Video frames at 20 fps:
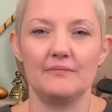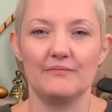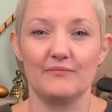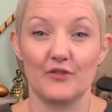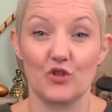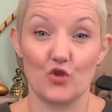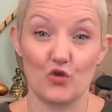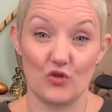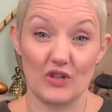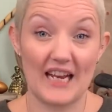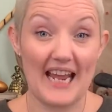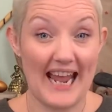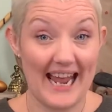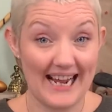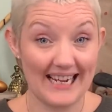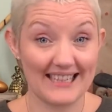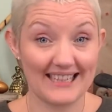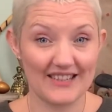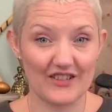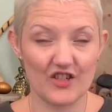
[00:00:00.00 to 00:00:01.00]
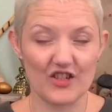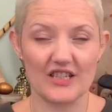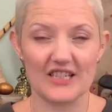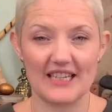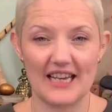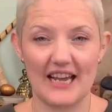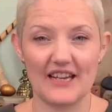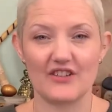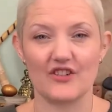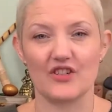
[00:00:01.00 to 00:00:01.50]
So next, you
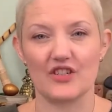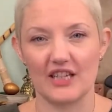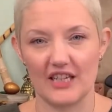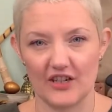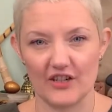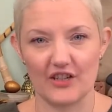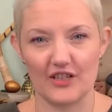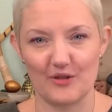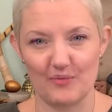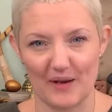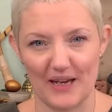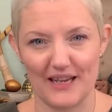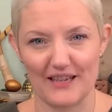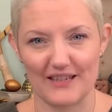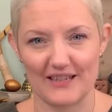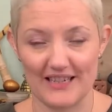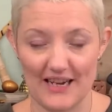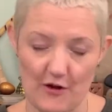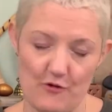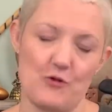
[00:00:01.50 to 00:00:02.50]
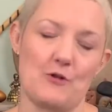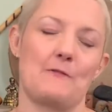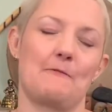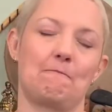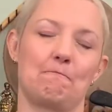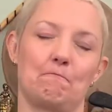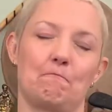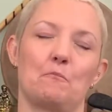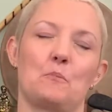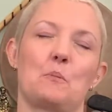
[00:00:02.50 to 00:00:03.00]
set your sacred space. Now,
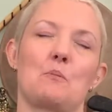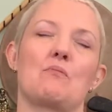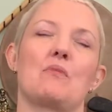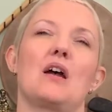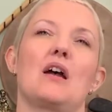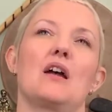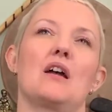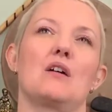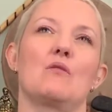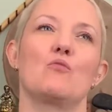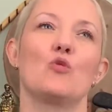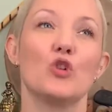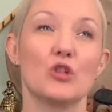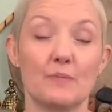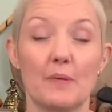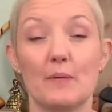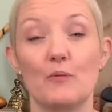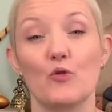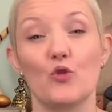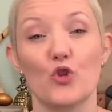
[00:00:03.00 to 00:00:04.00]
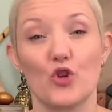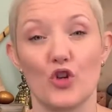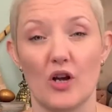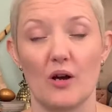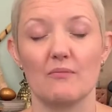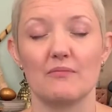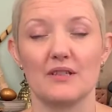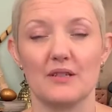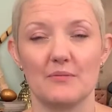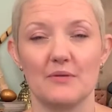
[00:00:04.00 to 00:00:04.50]
most people who
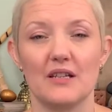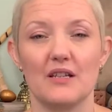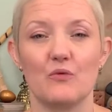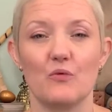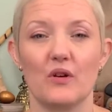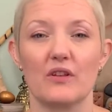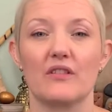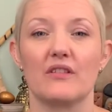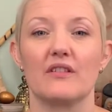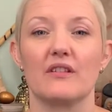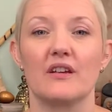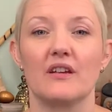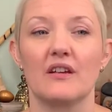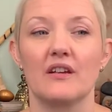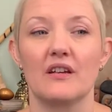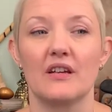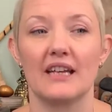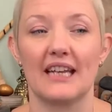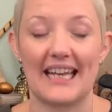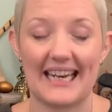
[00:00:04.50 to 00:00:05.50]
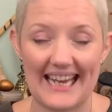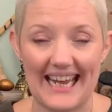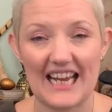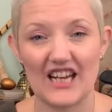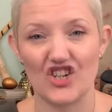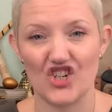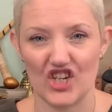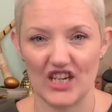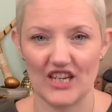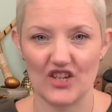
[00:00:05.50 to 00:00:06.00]
come to me with
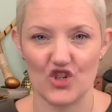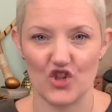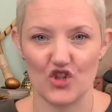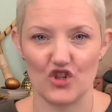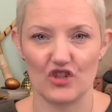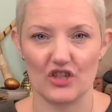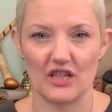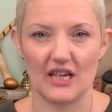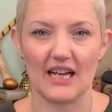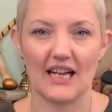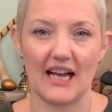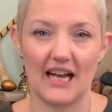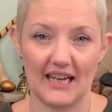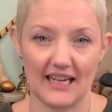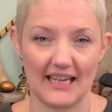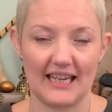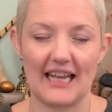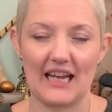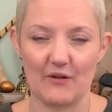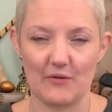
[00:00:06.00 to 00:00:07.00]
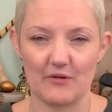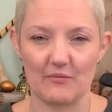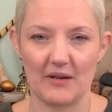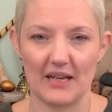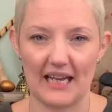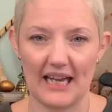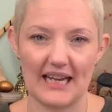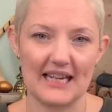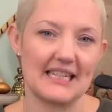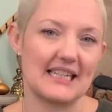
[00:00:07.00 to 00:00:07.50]
connection issues, I can't connect with my
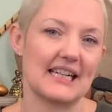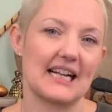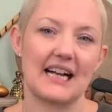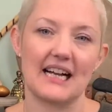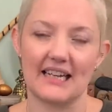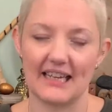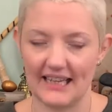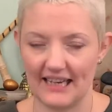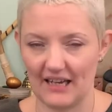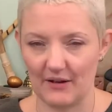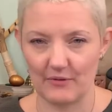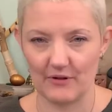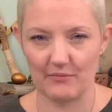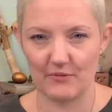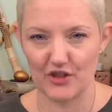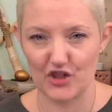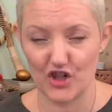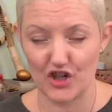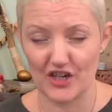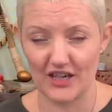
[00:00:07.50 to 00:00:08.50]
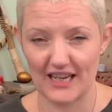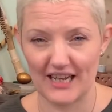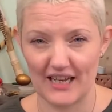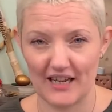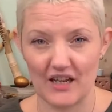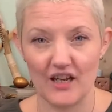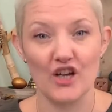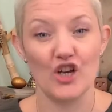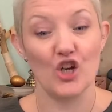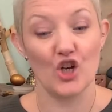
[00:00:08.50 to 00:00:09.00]
guide, I can't connect with my journey,
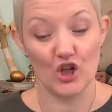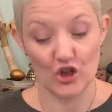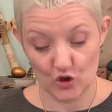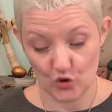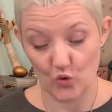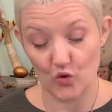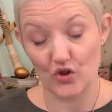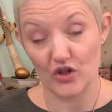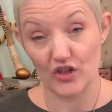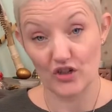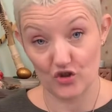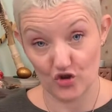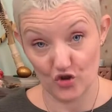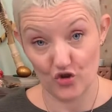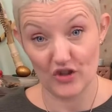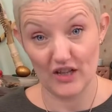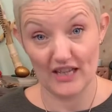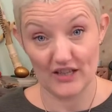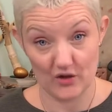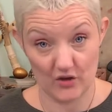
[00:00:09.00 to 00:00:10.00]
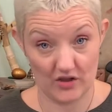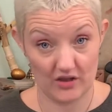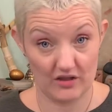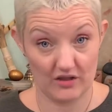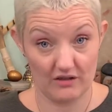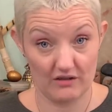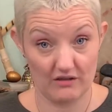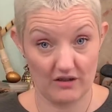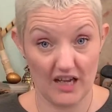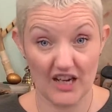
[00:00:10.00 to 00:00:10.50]
don't do this
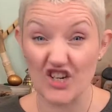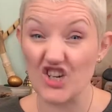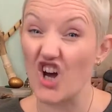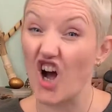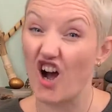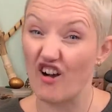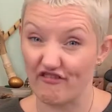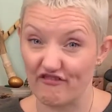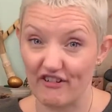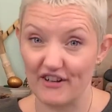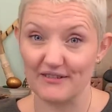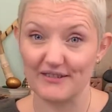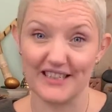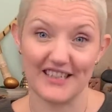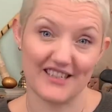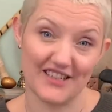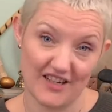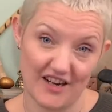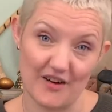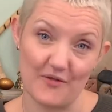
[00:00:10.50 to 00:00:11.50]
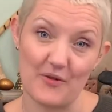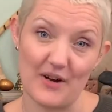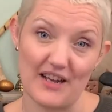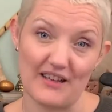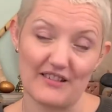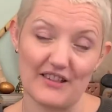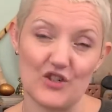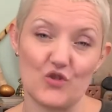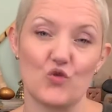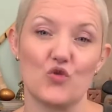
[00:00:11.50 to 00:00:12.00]
enough to start with.
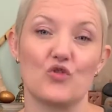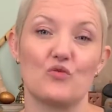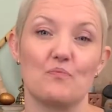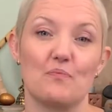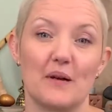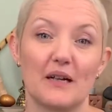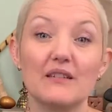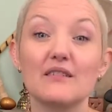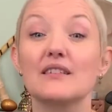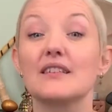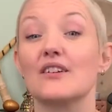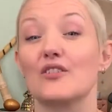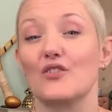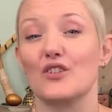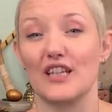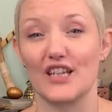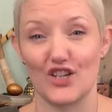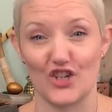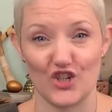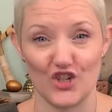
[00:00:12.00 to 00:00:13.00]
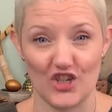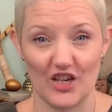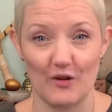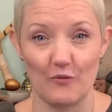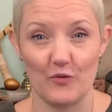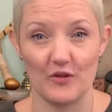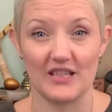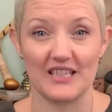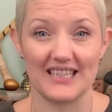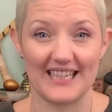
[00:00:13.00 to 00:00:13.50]
They don't build a relationship
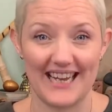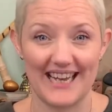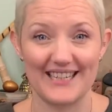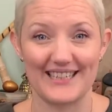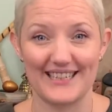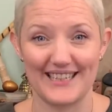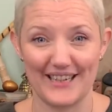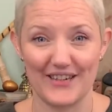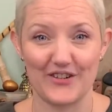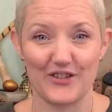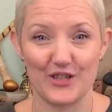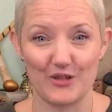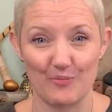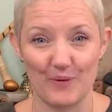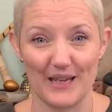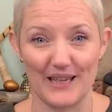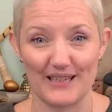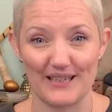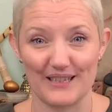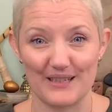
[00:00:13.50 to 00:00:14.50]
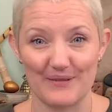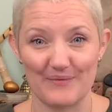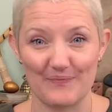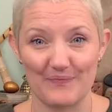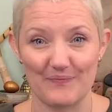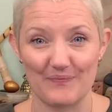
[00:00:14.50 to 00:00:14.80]
with setting sacred space.